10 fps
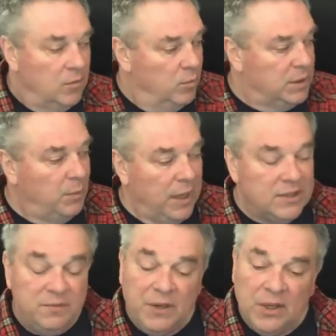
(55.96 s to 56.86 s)
with the mics
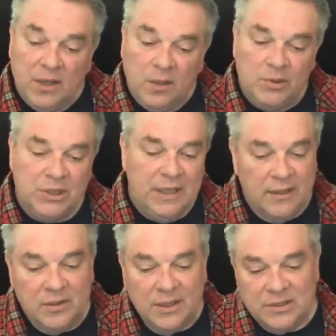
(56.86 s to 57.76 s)
fairly close
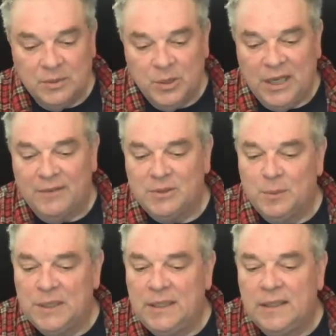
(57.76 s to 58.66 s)
together, as they would have to
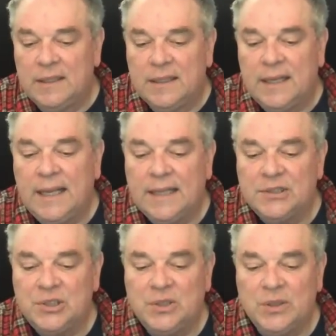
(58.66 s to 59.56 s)
be, and
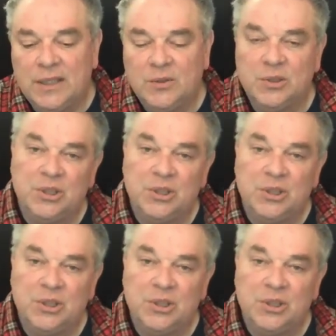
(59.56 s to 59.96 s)
still get good